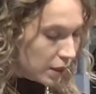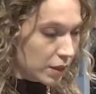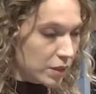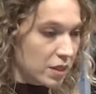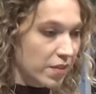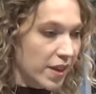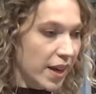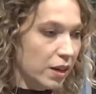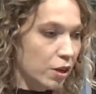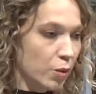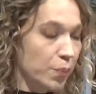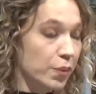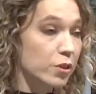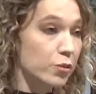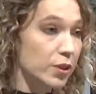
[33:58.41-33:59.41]

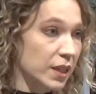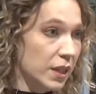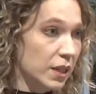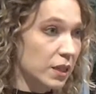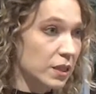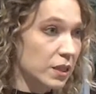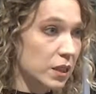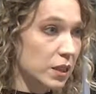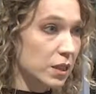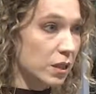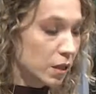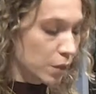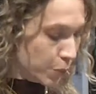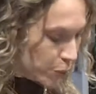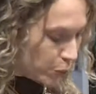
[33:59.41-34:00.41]
develop critical thinking
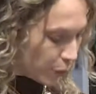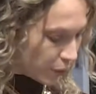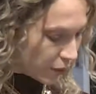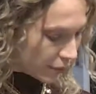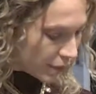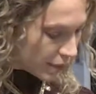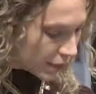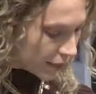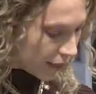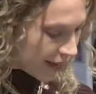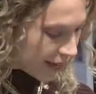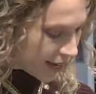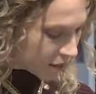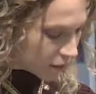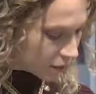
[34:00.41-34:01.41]
in pupils,
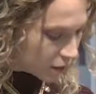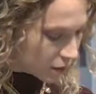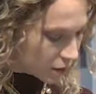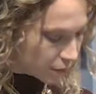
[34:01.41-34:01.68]
and